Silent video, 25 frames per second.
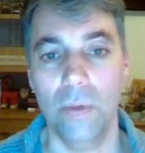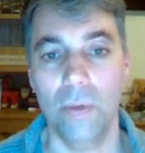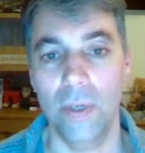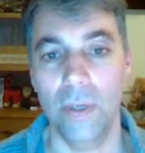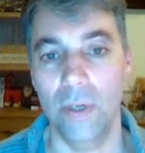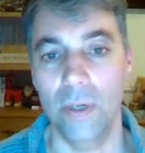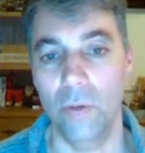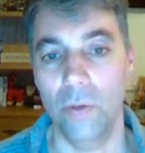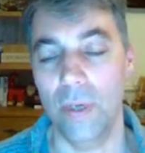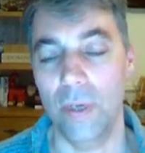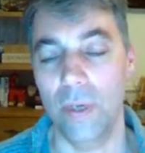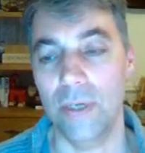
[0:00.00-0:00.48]

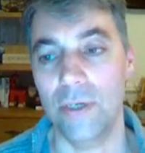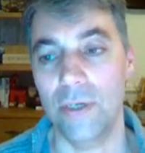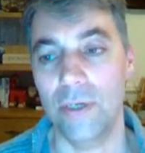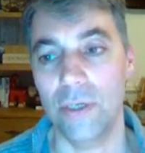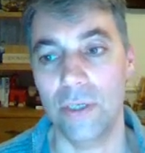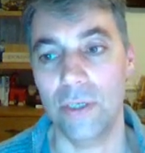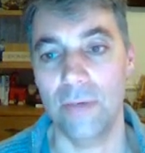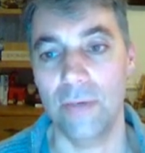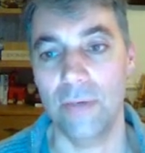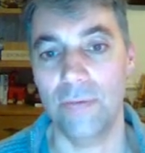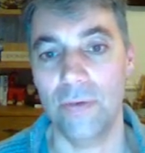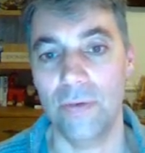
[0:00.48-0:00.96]
when to
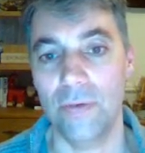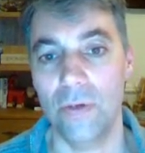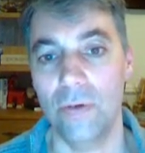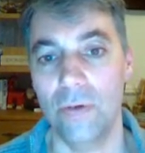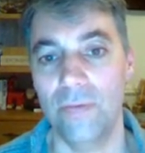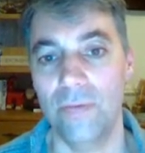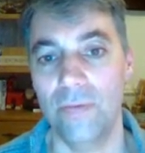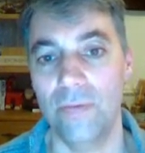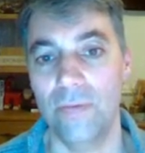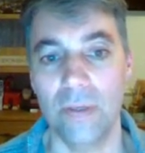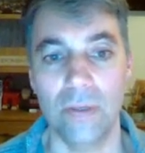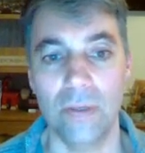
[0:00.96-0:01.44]
shift your
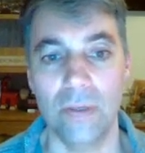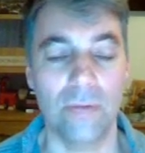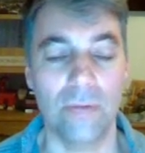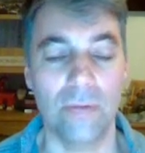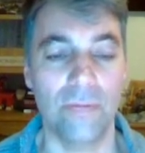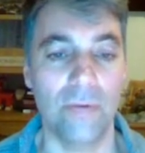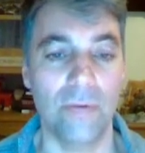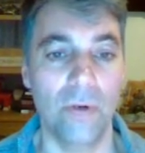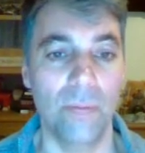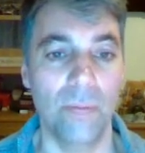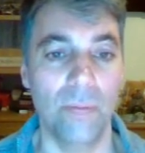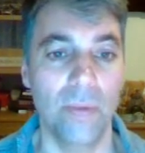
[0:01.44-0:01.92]
funds
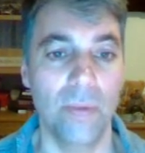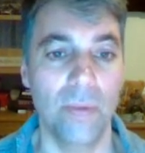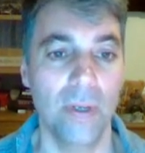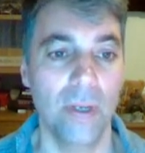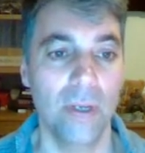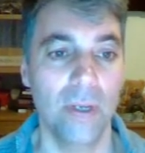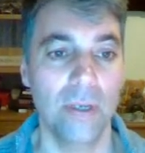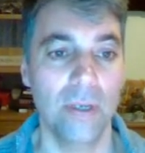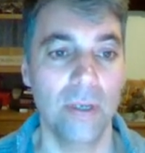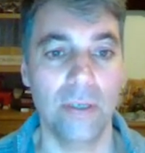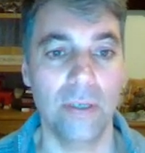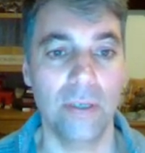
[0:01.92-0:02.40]
from
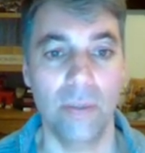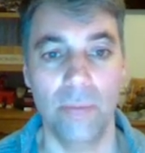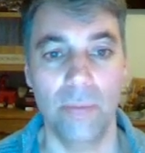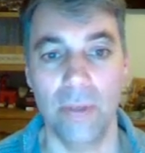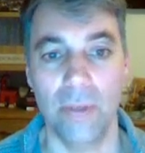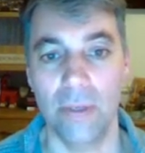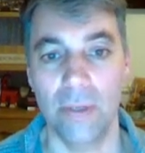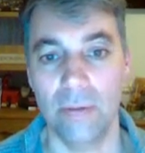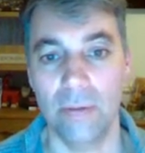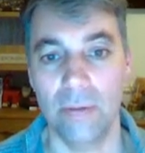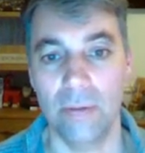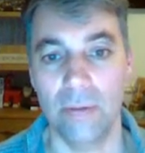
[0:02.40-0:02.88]
some of
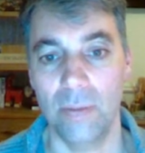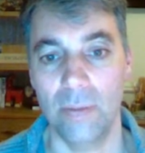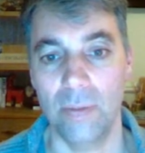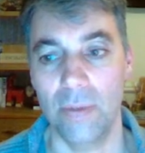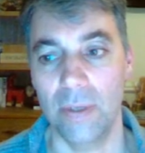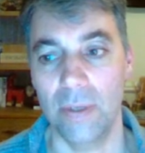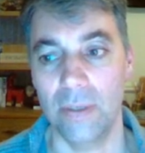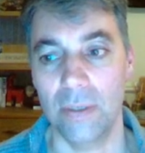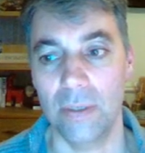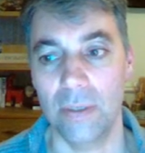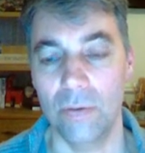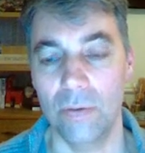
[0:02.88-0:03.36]

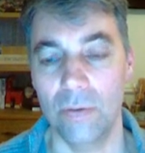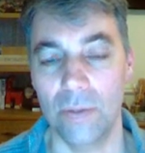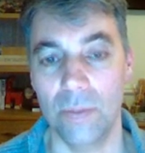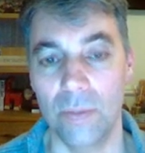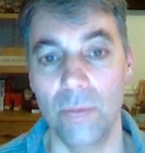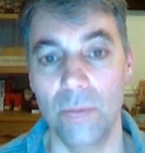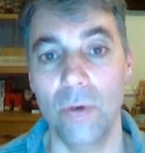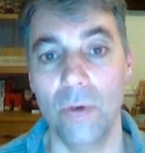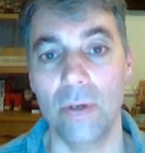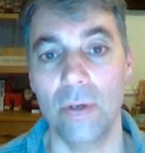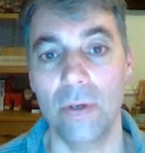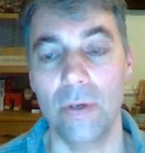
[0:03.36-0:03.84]
the sort of
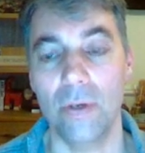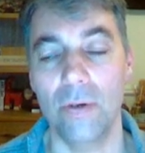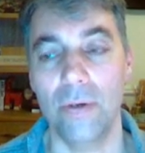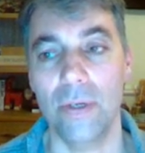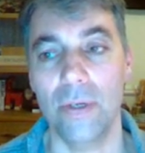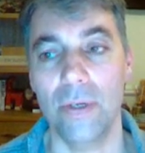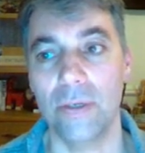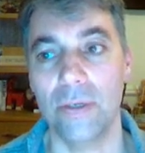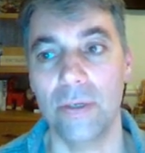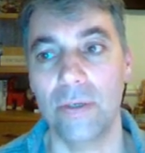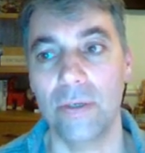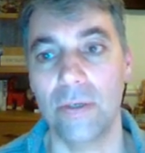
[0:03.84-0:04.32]
smaller
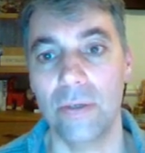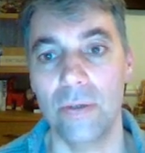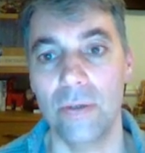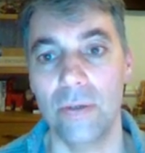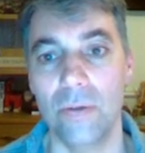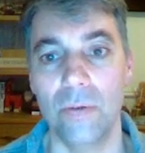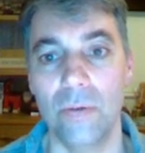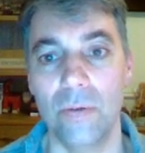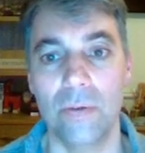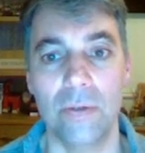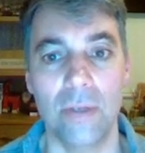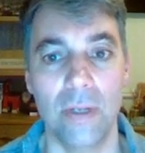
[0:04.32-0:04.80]
coins
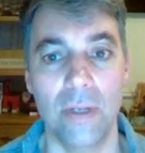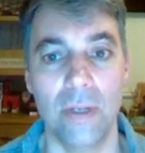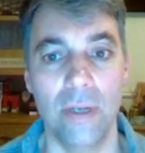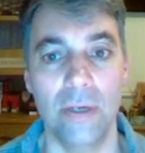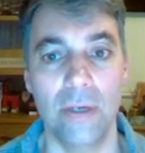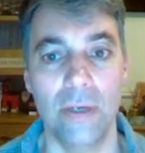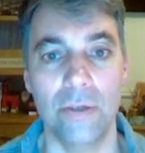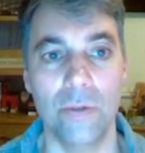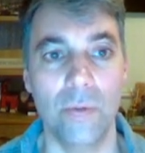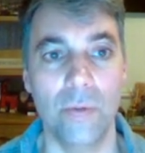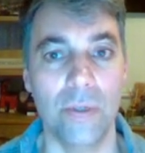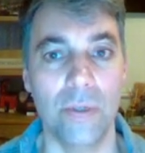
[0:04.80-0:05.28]
to the
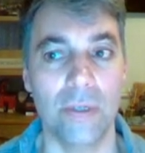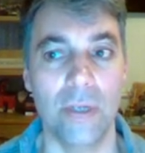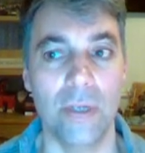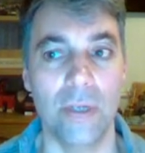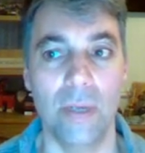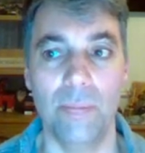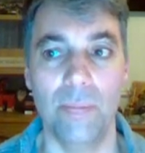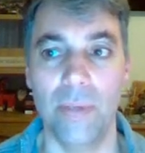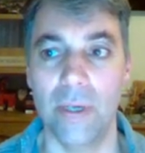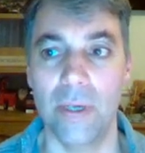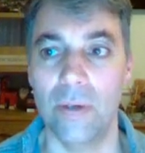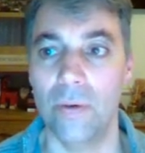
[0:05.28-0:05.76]
larger ones
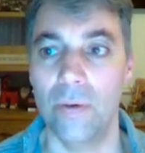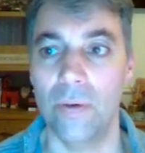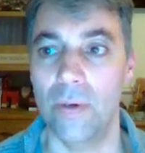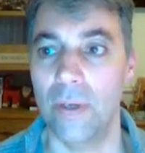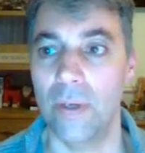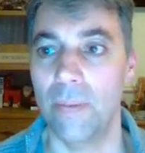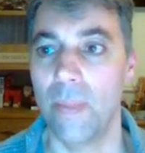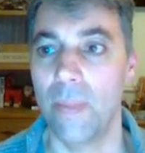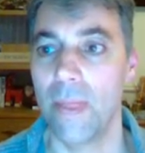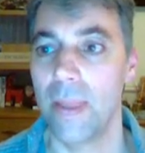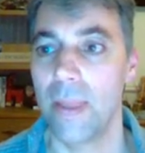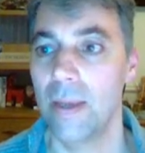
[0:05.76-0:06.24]
like
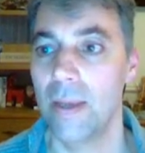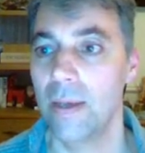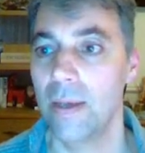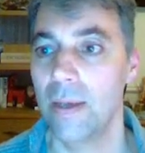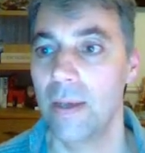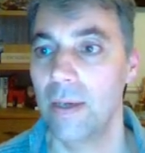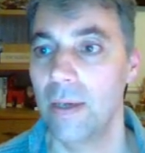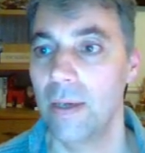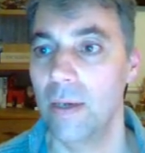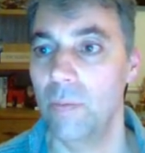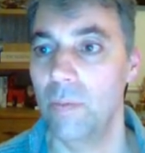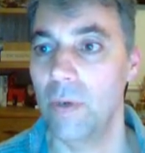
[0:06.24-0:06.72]
Bitcoin.
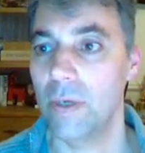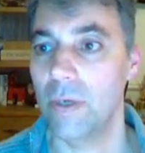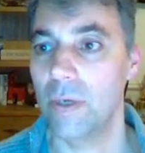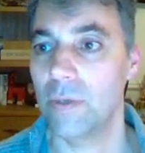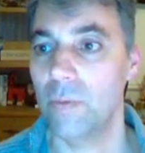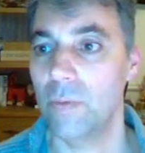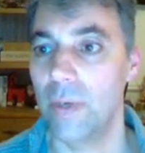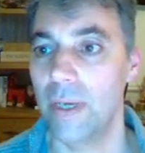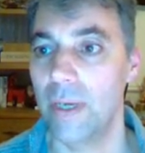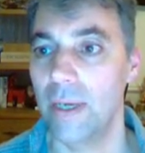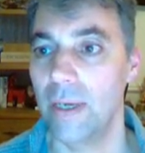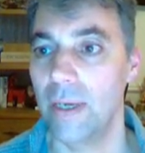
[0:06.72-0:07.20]
And whilst
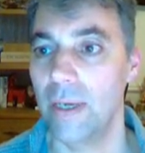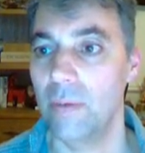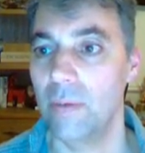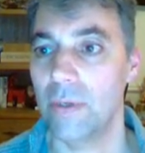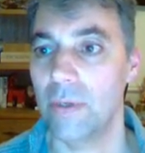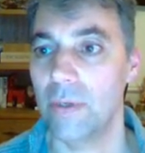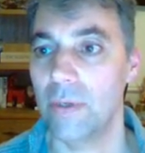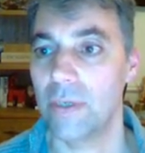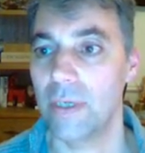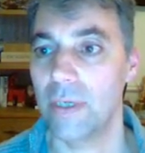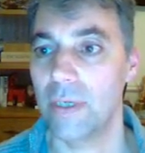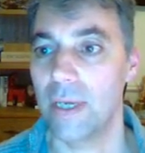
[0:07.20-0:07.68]
we're here, we'll
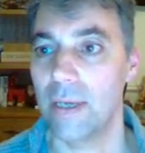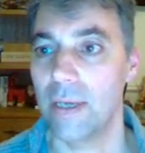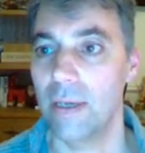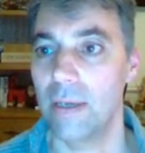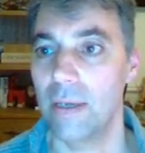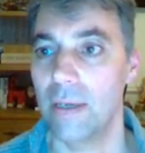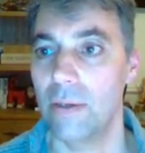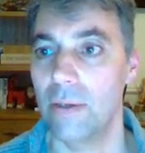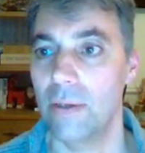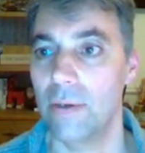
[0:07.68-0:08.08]
just take a little